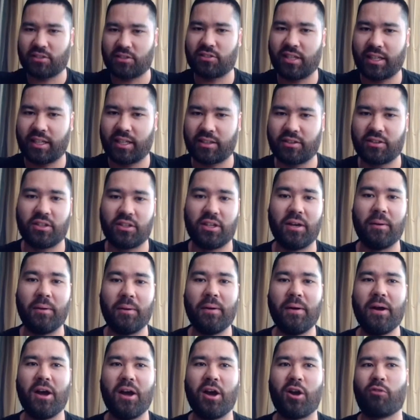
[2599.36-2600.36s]
is like the
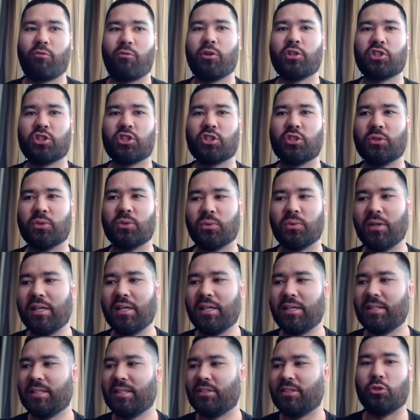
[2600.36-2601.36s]
original
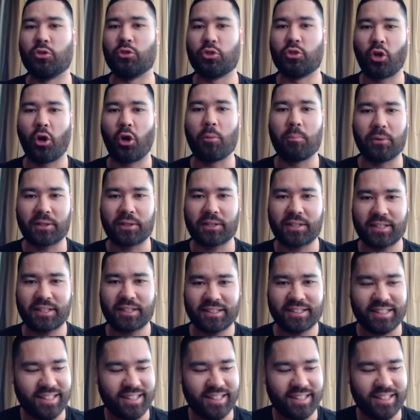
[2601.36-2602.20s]
nootropic.